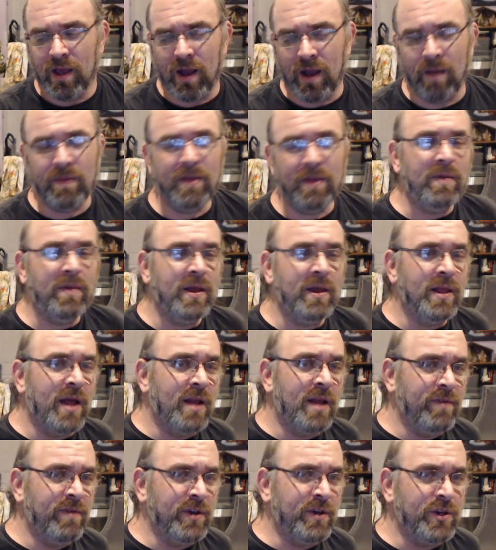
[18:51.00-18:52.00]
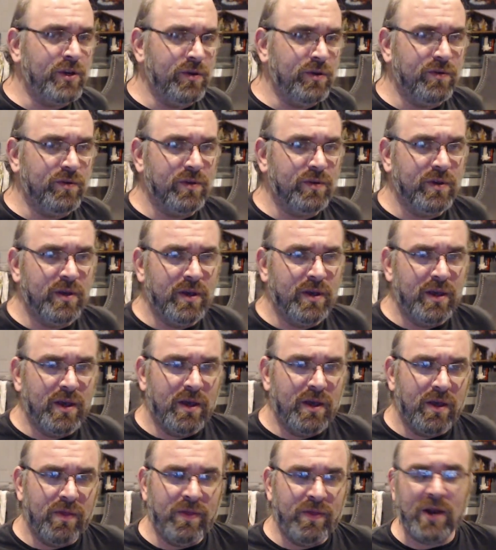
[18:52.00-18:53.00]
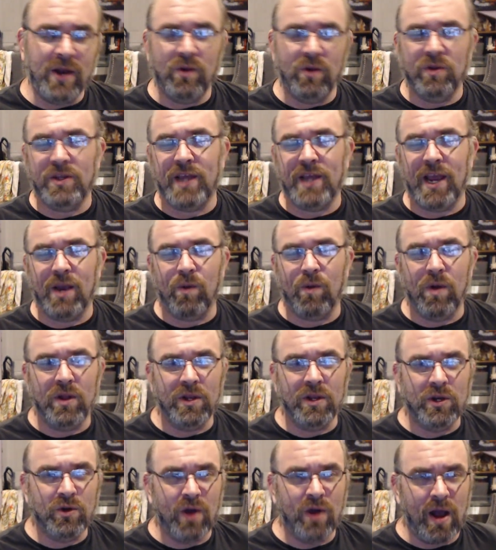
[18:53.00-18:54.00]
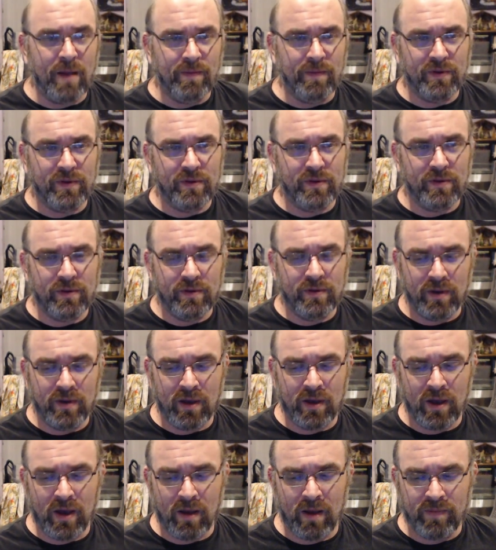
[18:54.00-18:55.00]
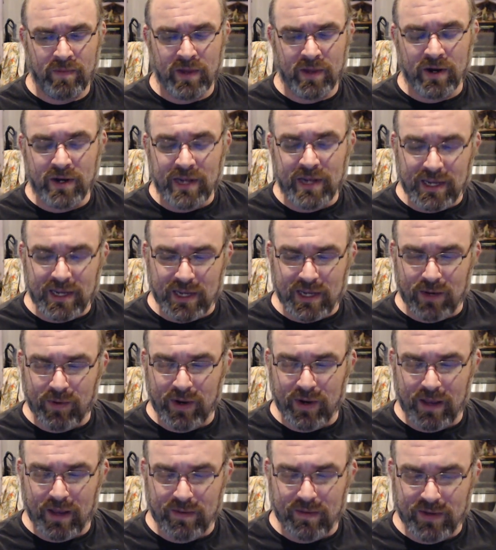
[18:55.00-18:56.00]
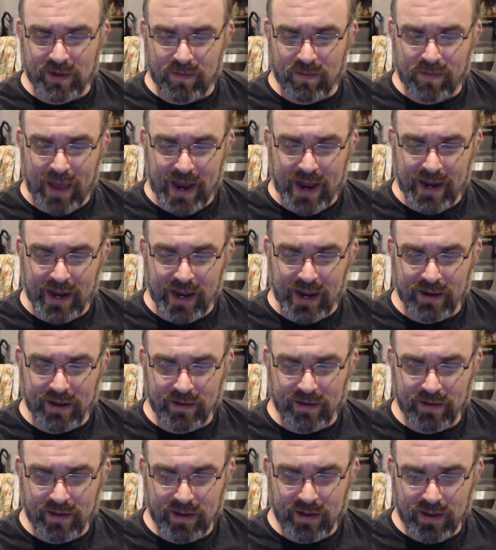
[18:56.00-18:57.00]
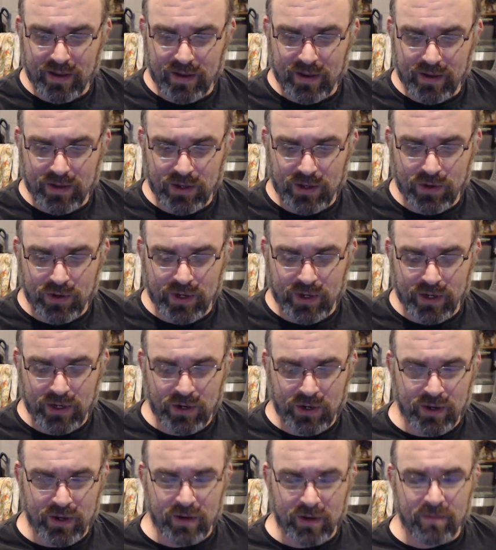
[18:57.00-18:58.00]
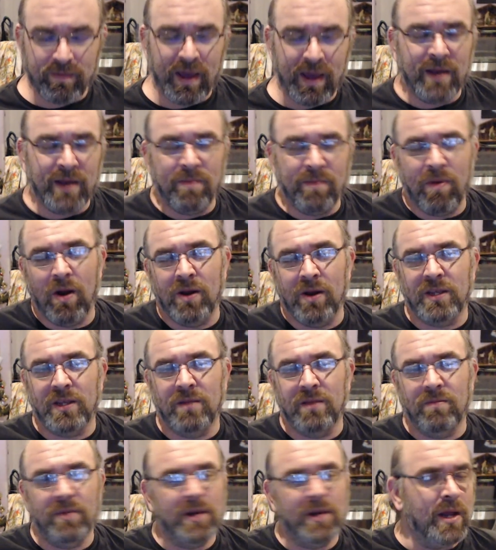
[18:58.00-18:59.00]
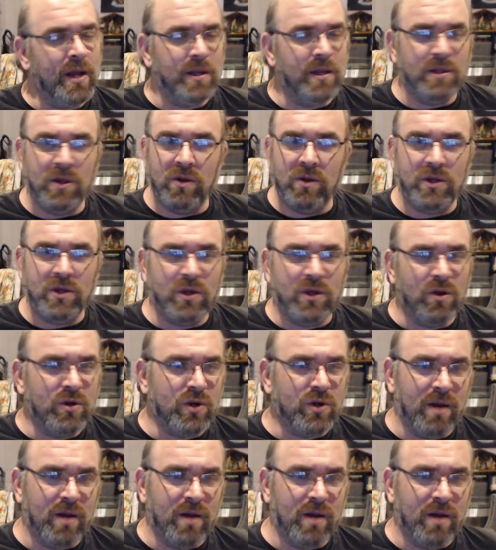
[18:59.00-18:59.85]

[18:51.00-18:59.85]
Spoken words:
There'd be a lot of issues. They don't take well to drops. They're decent when it comes to bending. You can bend parts of them, but don't try to